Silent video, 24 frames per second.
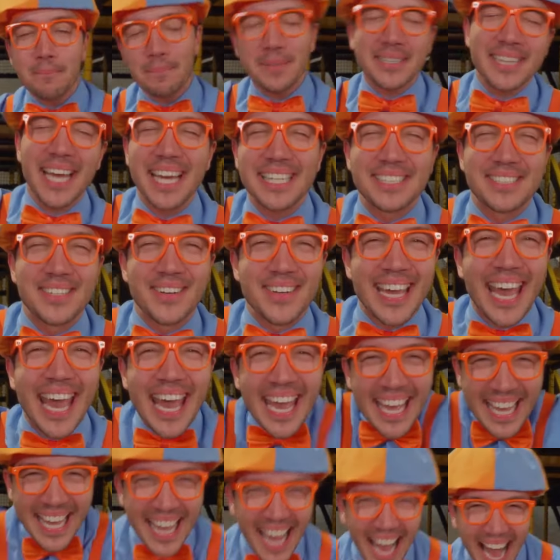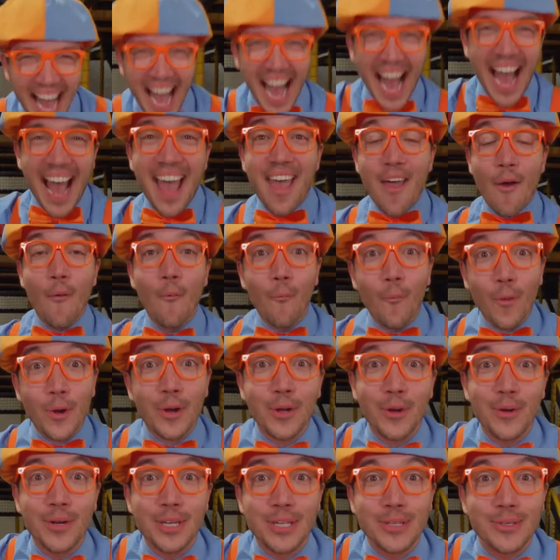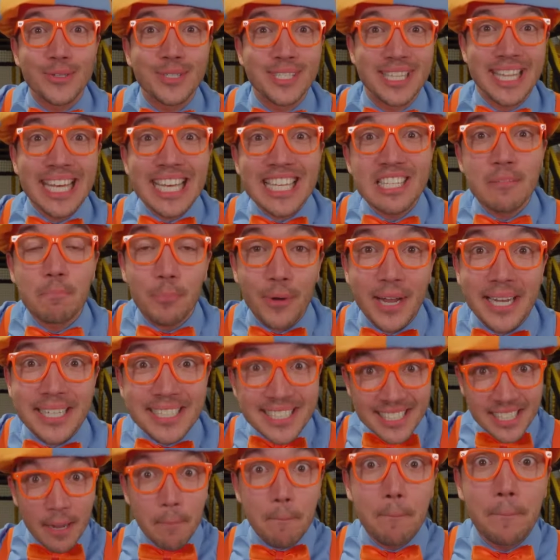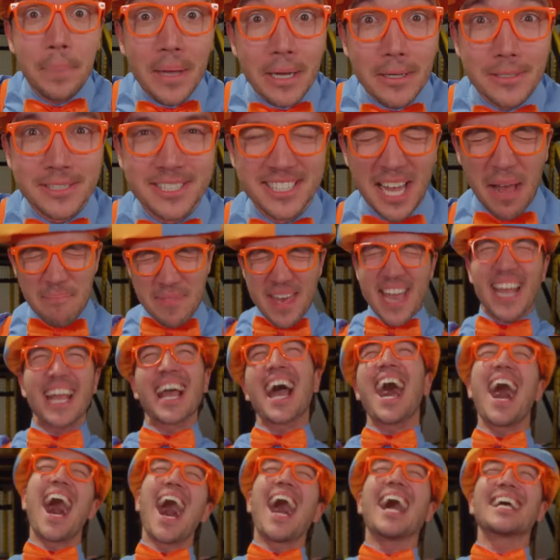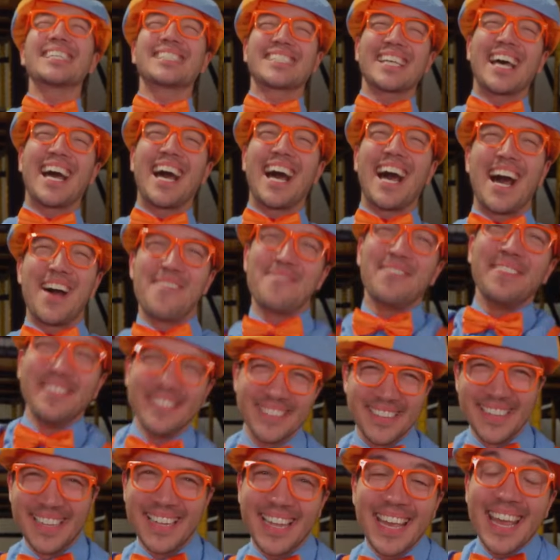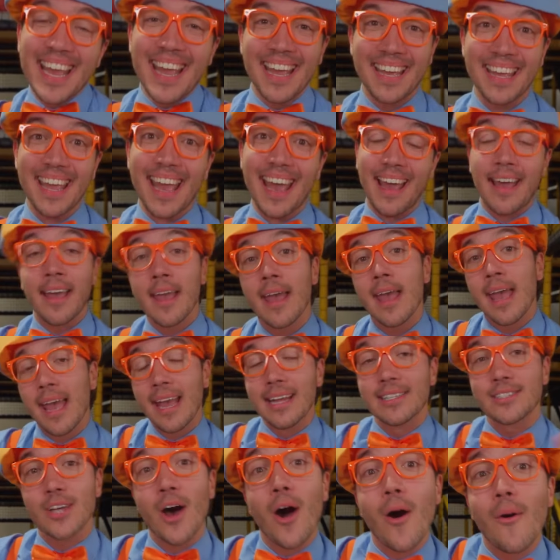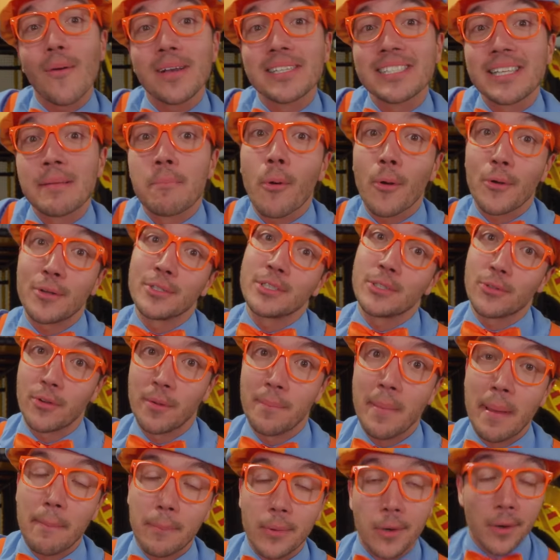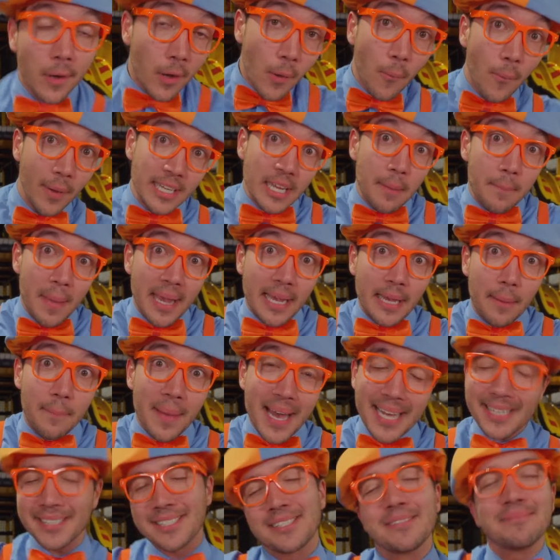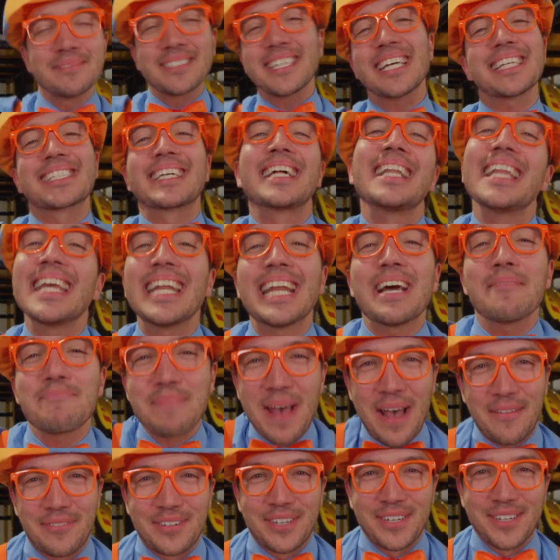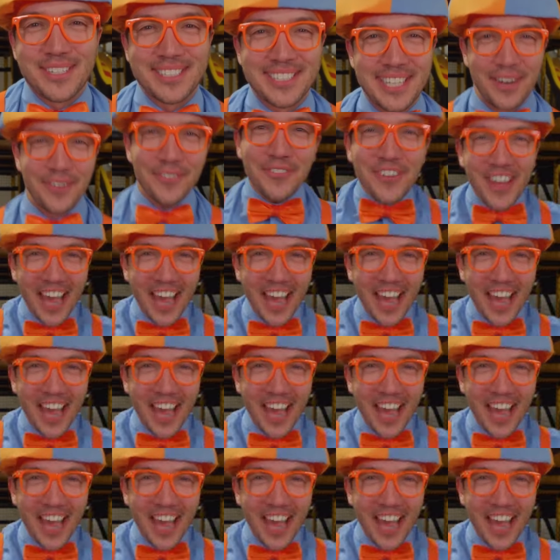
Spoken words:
but that's okay. We're going to use these bricks to build something awesome. Yeah, it's always important to remember, when you make a mess, just clean up after yourself.